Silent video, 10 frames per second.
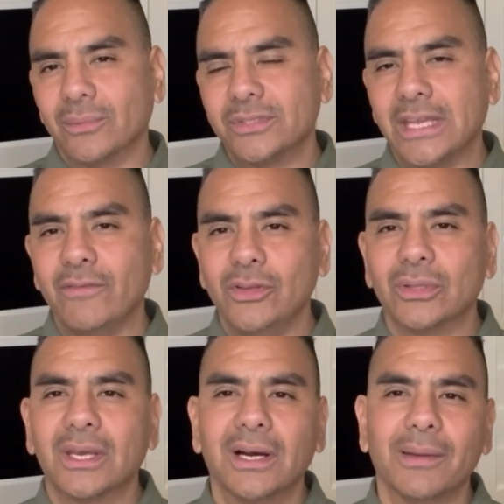Saving you a
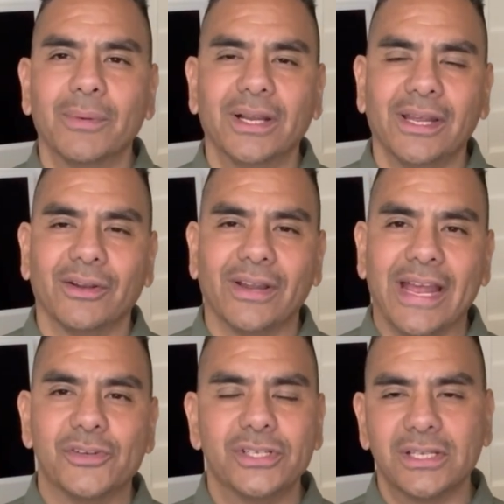ton of money on your
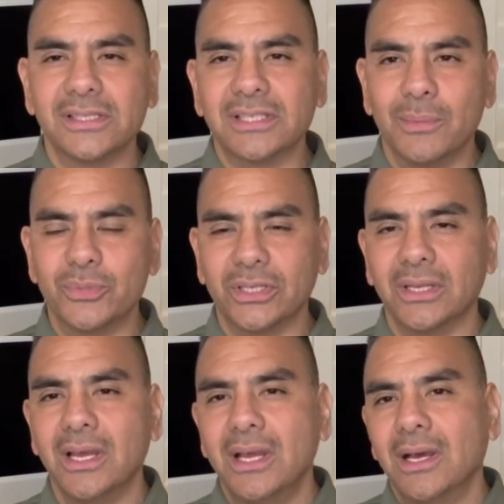energy consumption.
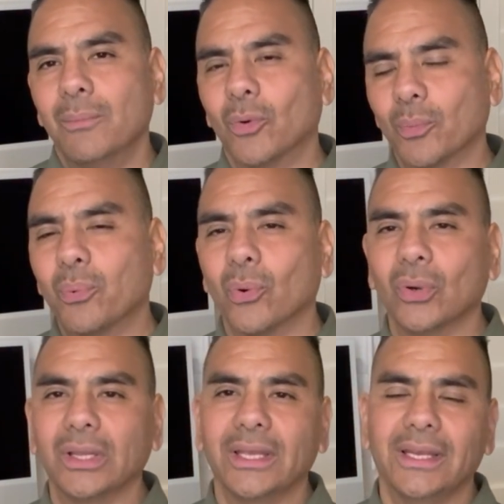More
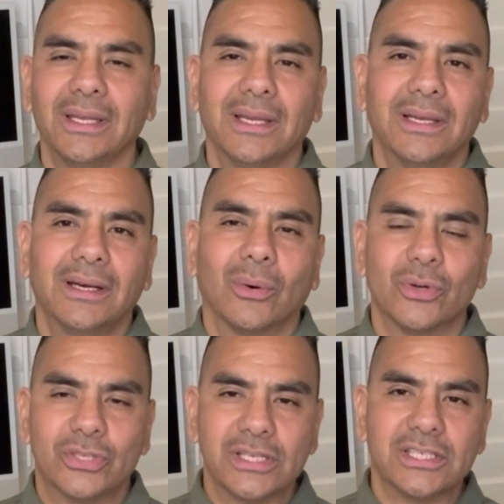importantly, or
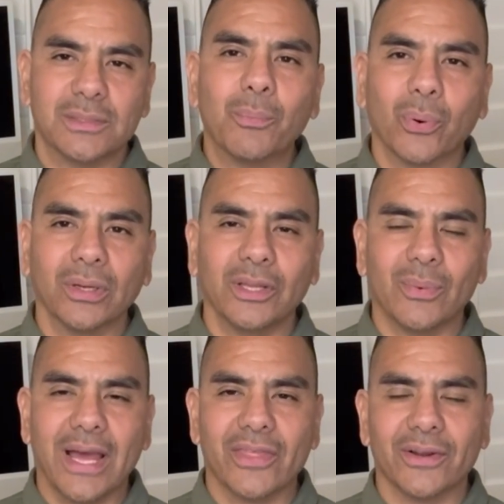just as importantly,
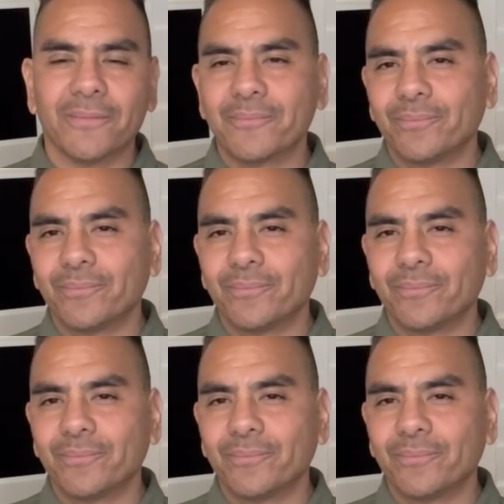rather,